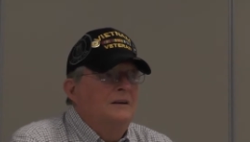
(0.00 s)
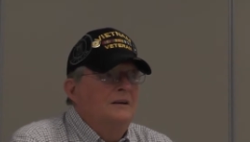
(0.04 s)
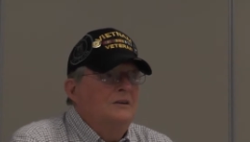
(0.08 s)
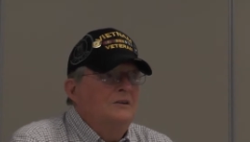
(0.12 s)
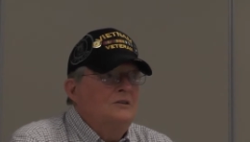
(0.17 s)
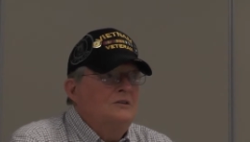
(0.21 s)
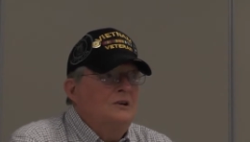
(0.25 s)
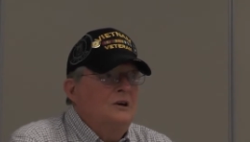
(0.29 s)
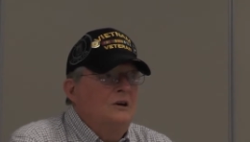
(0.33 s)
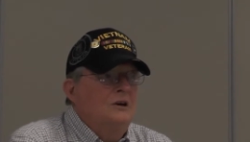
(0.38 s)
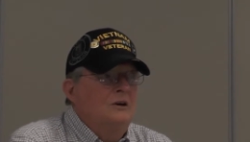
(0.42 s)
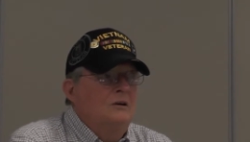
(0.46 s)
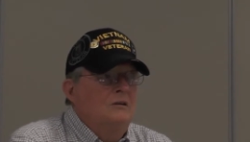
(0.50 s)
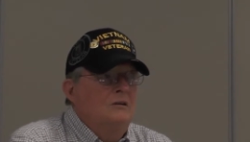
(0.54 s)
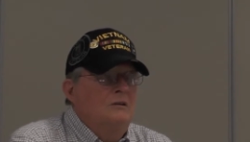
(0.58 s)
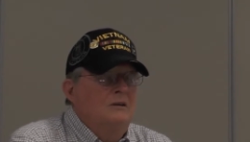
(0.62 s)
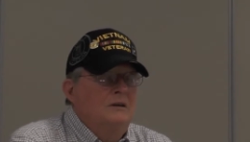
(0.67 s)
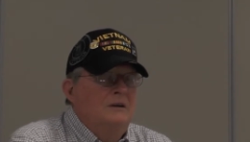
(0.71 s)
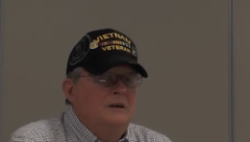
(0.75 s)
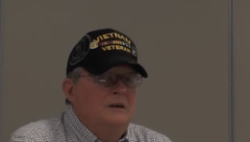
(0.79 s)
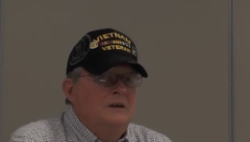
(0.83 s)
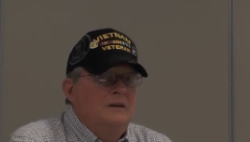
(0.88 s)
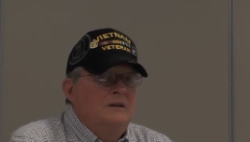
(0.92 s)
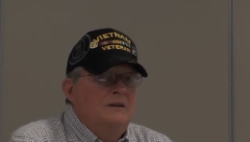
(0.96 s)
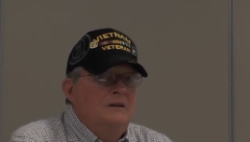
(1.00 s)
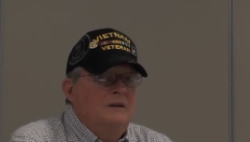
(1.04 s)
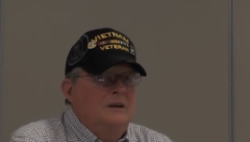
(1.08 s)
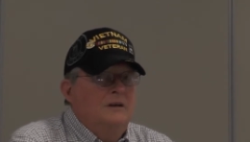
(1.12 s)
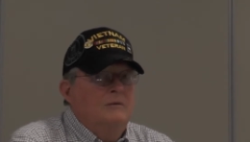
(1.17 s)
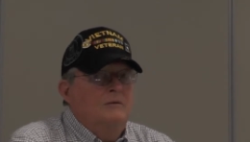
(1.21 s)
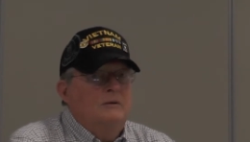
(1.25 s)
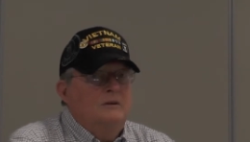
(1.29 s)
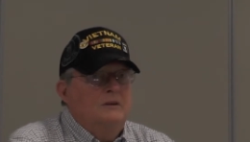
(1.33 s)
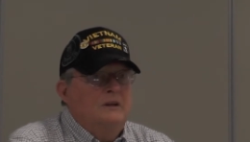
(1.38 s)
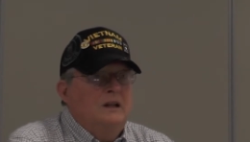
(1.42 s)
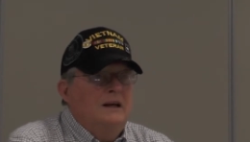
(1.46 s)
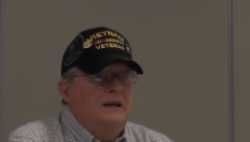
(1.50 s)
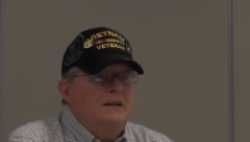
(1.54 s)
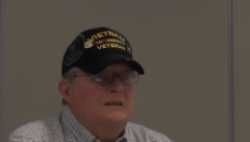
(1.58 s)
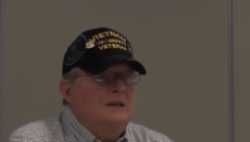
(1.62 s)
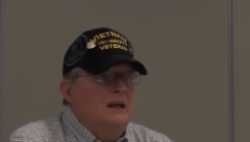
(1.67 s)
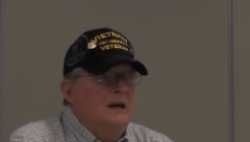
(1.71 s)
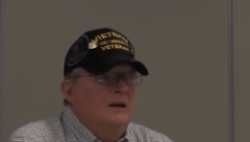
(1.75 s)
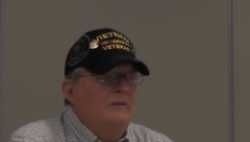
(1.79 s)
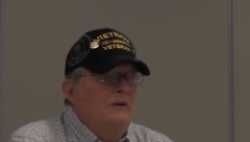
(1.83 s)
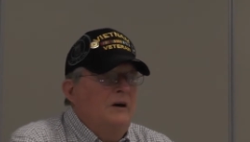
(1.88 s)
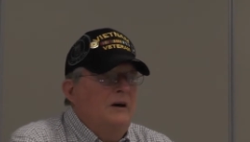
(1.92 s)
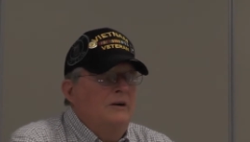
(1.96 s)
So last
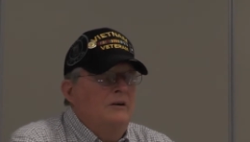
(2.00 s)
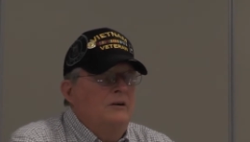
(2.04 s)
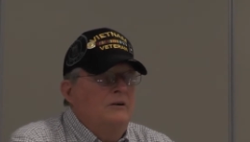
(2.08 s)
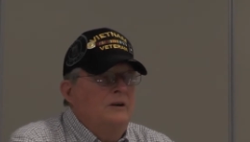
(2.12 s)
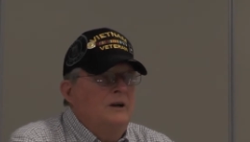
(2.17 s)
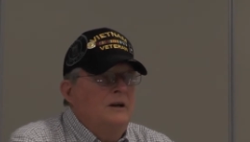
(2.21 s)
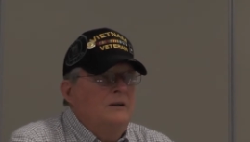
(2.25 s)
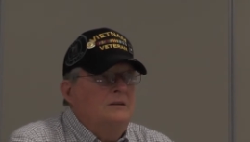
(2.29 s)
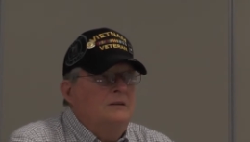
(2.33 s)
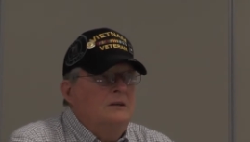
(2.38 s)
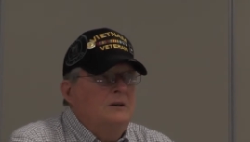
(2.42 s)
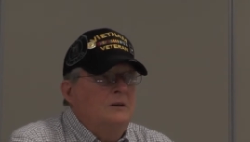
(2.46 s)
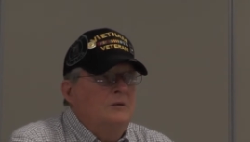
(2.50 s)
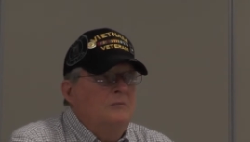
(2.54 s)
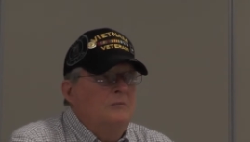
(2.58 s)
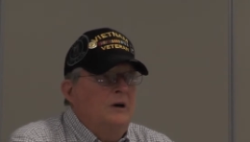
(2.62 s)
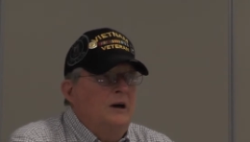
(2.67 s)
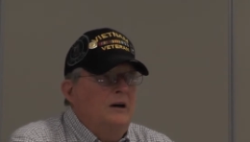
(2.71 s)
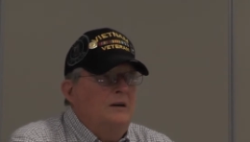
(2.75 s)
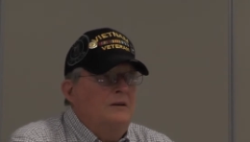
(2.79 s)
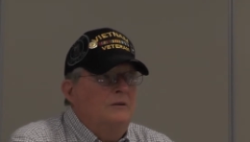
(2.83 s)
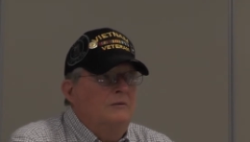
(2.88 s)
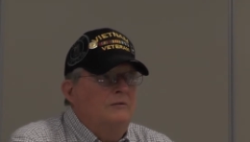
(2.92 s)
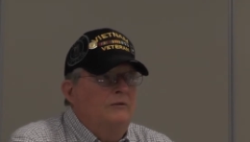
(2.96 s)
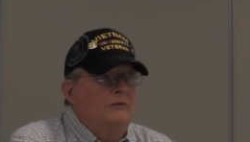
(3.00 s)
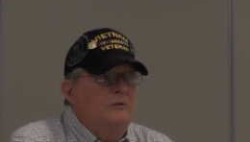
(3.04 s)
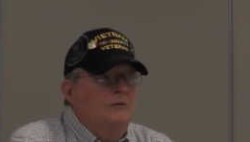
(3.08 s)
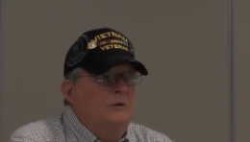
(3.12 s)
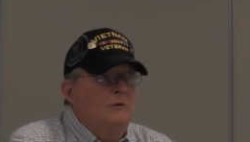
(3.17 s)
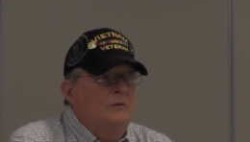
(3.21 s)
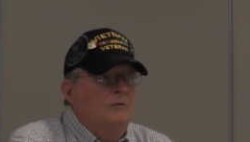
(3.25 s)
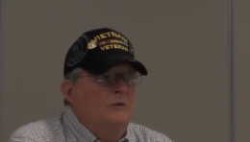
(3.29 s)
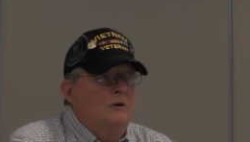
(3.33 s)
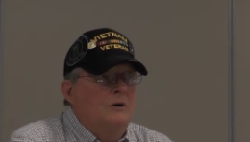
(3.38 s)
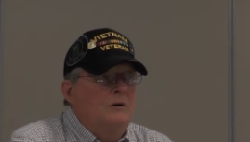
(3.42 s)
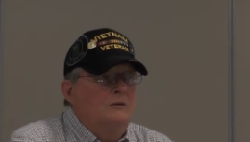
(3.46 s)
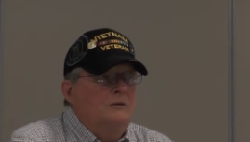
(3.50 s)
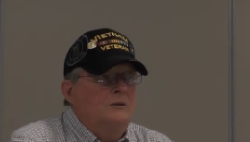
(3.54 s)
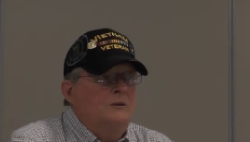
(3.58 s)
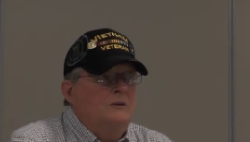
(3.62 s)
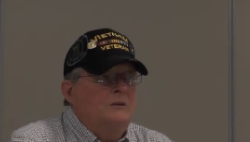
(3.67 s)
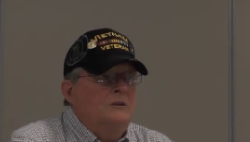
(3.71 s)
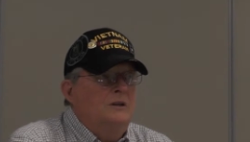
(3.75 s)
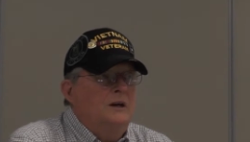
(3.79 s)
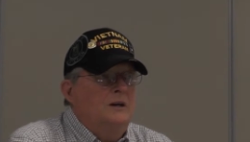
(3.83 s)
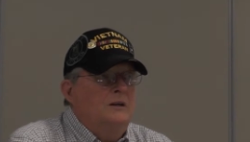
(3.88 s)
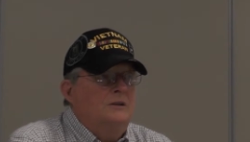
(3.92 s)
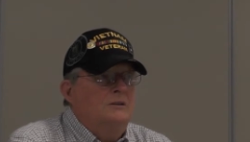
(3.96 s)
time I heard, they sent him back to Fort
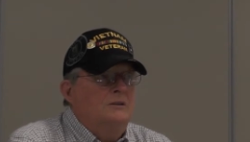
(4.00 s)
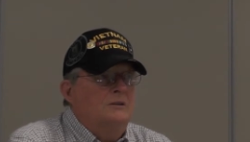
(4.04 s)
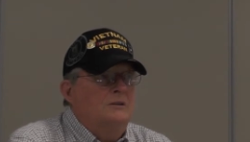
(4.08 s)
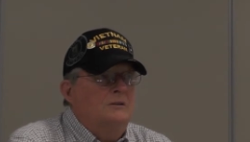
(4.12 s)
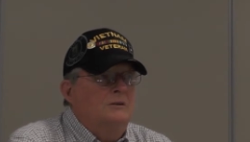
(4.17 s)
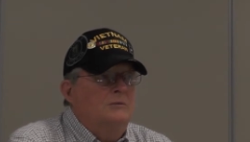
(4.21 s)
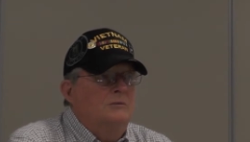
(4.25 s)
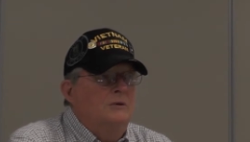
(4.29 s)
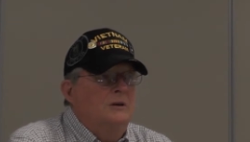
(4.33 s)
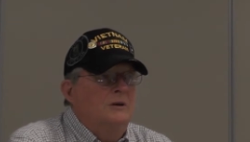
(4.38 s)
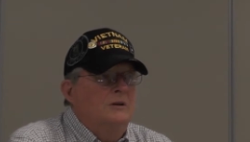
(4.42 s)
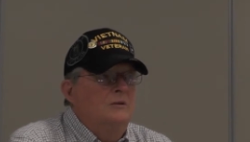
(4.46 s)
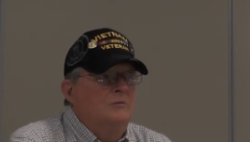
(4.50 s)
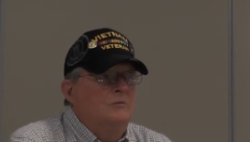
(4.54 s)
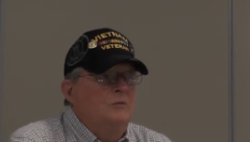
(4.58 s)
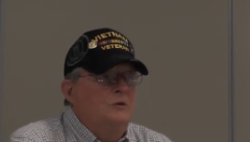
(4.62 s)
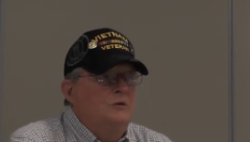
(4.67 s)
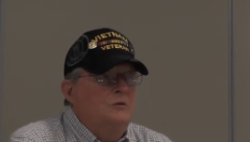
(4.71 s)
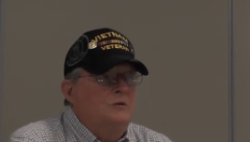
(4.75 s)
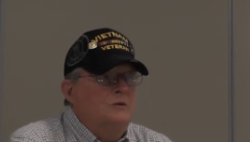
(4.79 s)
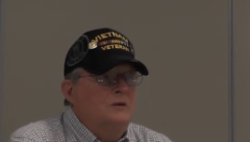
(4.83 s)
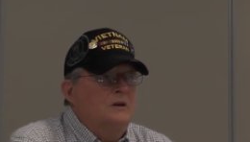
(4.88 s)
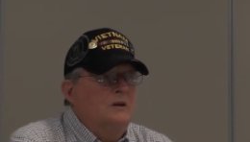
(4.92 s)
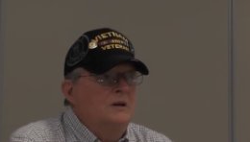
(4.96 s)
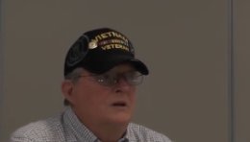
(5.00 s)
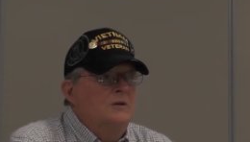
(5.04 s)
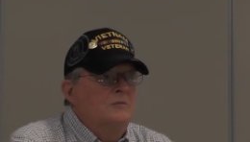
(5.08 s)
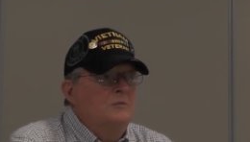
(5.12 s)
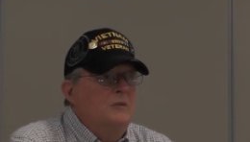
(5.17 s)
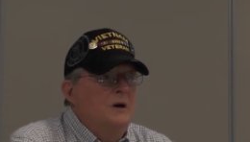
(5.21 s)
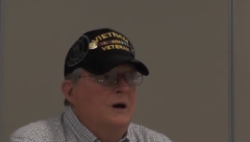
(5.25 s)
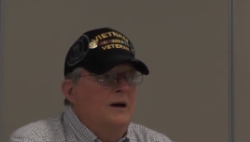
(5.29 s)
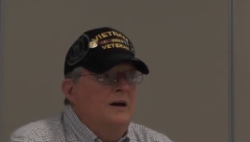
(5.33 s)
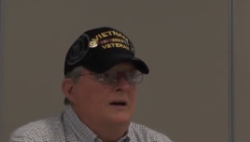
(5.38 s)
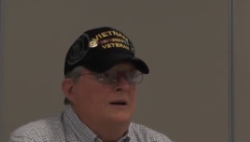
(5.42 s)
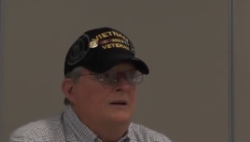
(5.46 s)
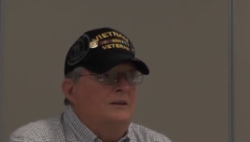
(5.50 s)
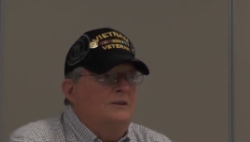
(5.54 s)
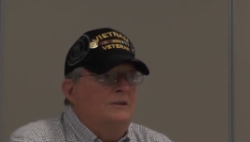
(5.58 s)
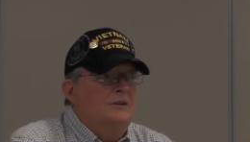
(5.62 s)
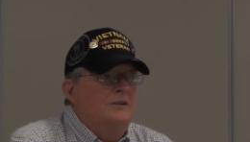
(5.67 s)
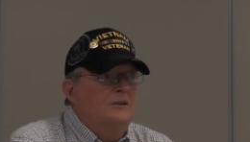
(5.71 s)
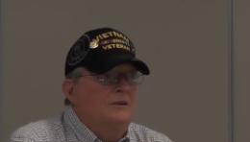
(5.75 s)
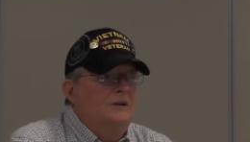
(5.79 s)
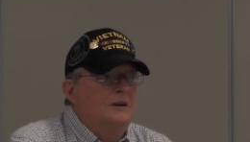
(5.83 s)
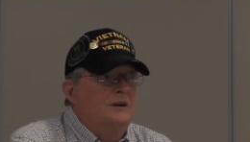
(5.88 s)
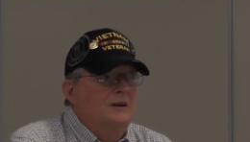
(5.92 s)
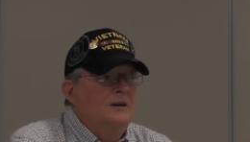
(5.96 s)
Walters, Texas, to run the museum back at
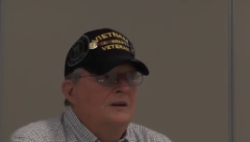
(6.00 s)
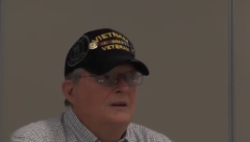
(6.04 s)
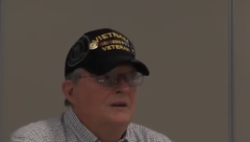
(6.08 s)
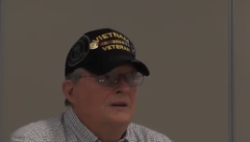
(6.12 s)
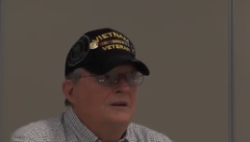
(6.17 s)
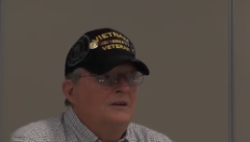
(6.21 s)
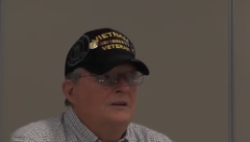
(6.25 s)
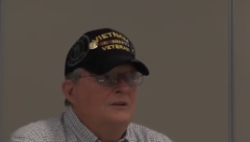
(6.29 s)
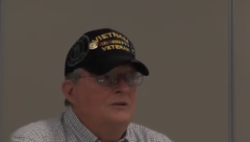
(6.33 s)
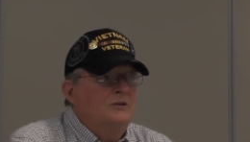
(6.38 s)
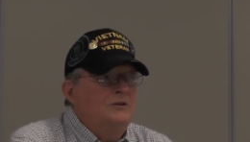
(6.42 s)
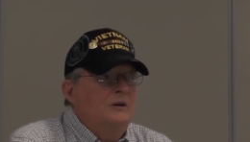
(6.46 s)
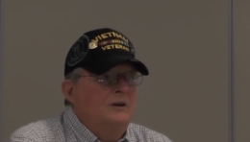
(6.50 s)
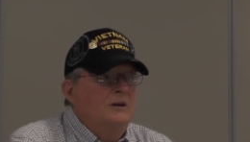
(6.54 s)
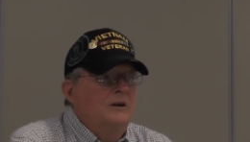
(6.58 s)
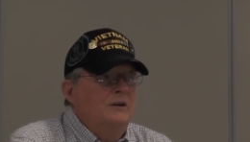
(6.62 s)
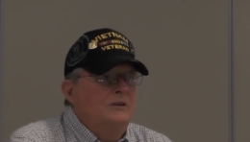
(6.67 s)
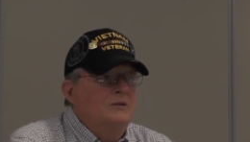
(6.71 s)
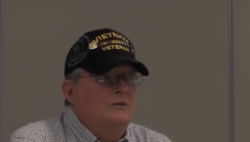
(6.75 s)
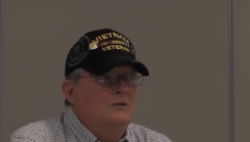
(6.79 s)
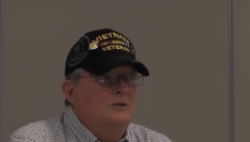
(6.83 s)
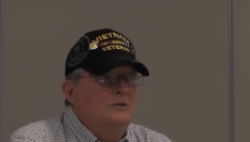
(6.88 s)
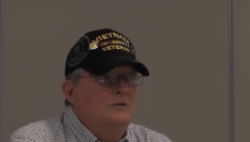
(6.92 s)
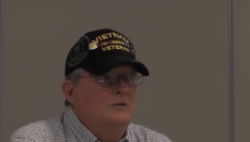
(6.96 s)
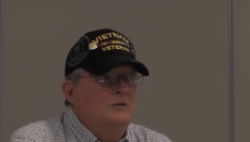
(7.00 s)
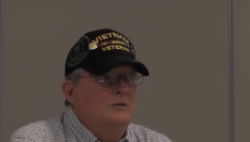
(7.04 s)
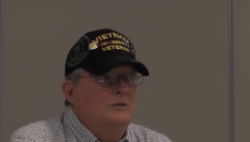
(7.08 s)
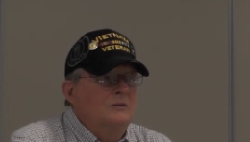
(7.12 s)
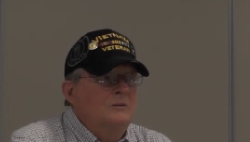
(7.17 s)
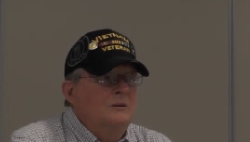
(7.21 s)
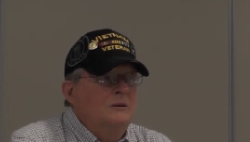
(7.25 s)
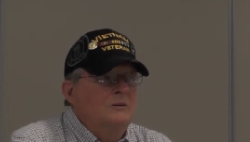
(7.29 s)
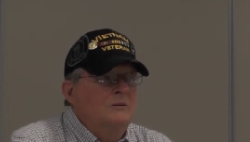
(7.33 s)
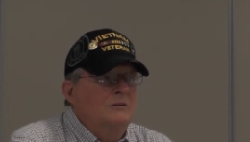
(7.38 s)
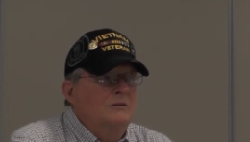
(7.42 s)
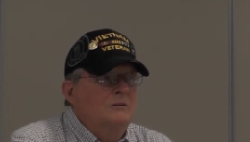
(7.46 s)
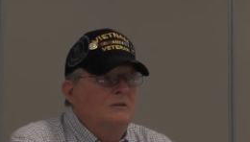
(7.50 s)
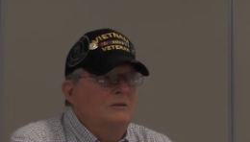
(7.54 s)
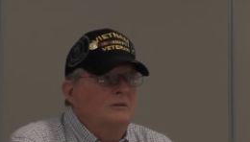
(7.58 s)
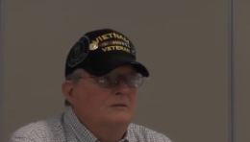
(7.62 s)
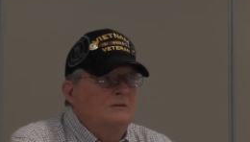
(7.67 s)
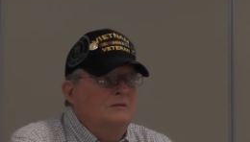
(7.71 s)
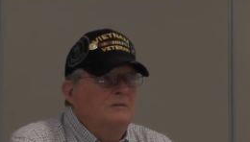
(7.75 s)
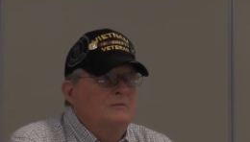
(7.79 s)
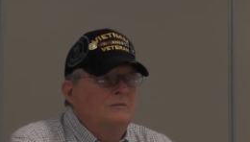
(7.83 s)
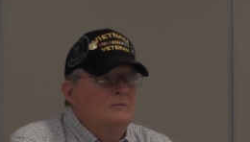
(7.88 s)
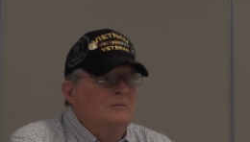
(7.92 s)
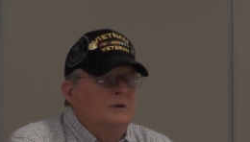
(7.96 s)
the training school, you know.
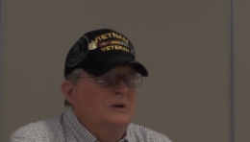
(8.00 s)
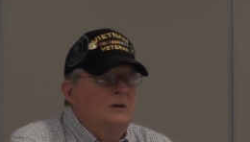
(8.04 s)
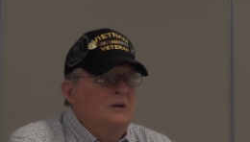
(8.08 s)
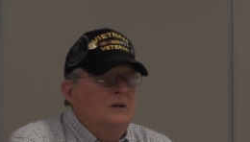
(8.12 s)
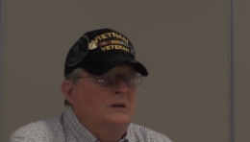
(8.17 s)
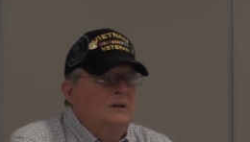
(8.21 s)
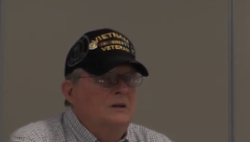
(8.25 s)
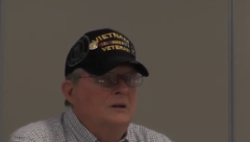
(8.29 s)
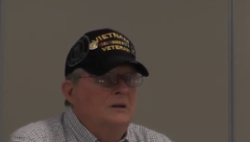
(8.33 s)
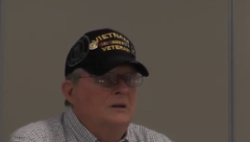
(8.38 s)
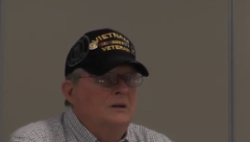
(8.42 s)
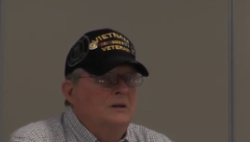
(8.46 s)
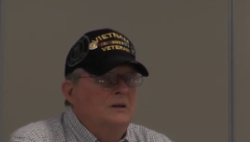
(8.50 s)
But